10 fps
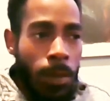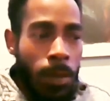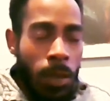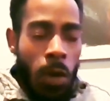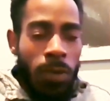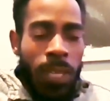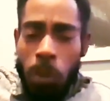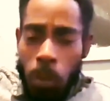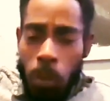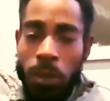So that's
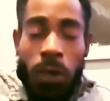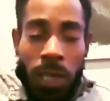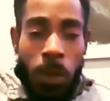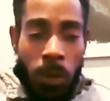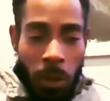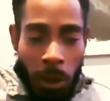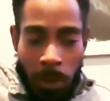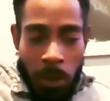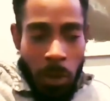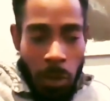what we're talking about. We're
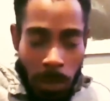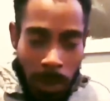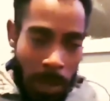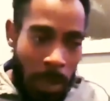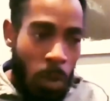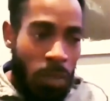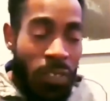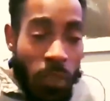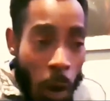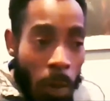talking about the global South.
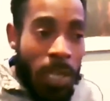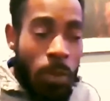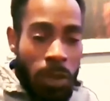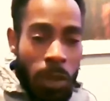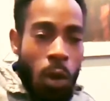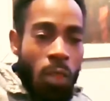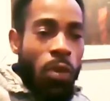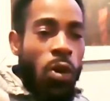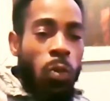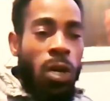Formerly, it was called
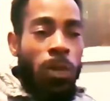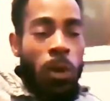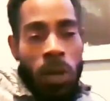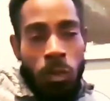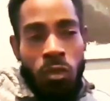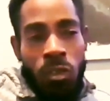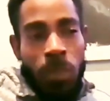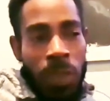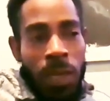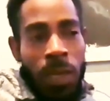Third World, but we're
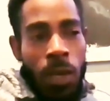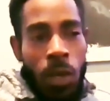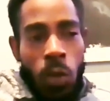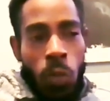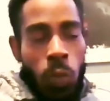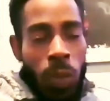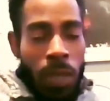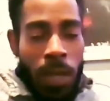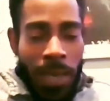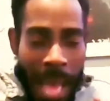moving
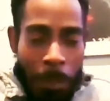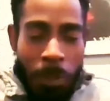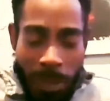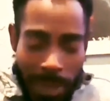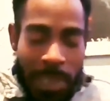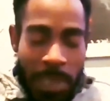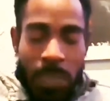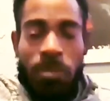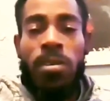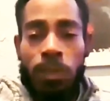language, as I said,
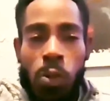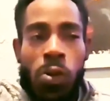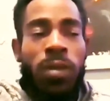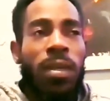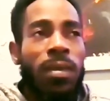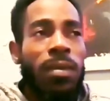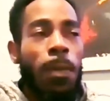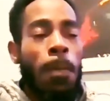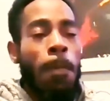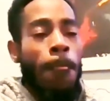is very important.
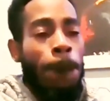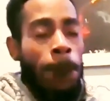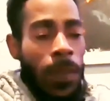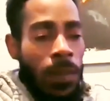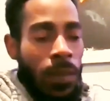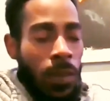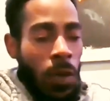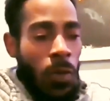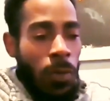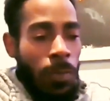
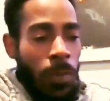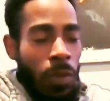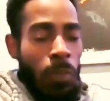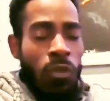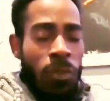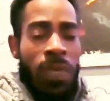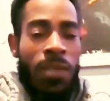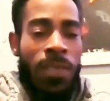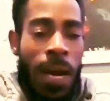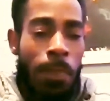So we're moving
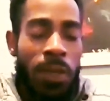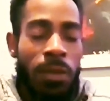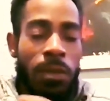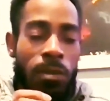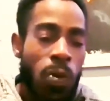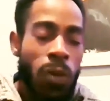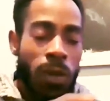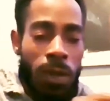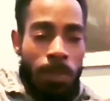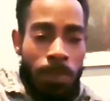beyond that. But the
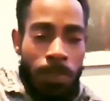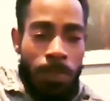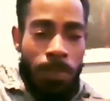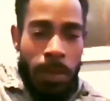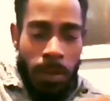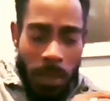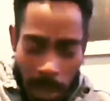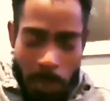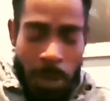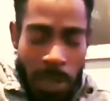book,
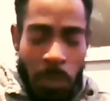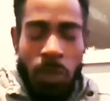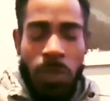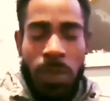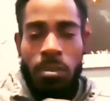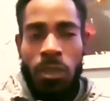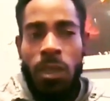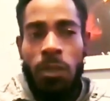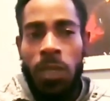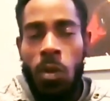Neoliberalism, Globalization,
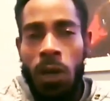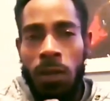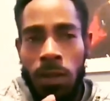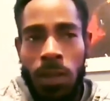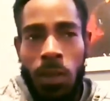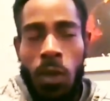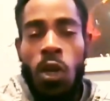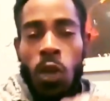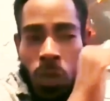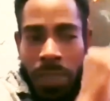Income Inequality, so
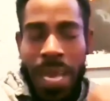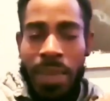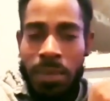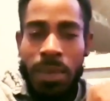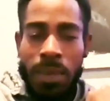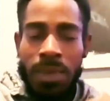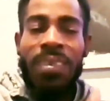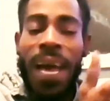looks at the